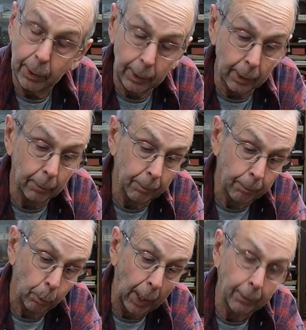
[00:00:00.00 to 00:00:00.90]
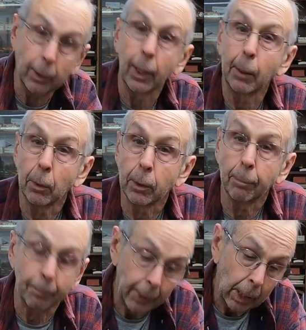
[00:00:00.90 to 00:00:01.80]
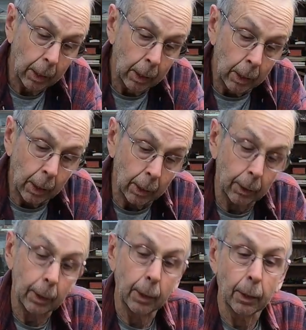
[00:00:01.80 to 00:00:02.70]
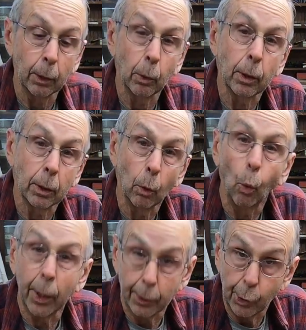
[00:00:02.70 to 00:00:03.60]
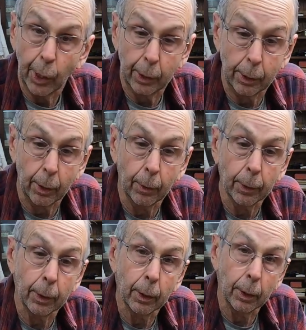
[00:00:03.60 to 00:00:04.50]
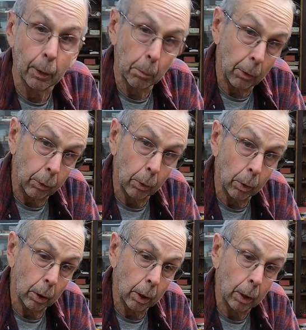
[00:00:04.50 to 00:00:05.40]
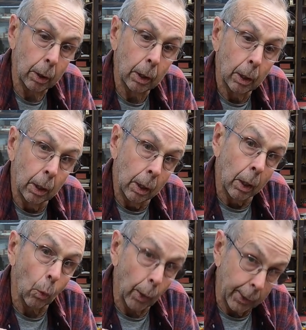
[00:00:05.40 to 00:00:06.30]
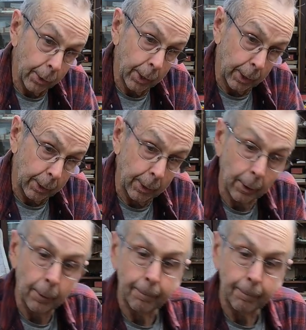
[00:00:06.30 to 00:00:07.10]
They private labeled them. You see, this one is a Winchester. This is a number 4 Winchester.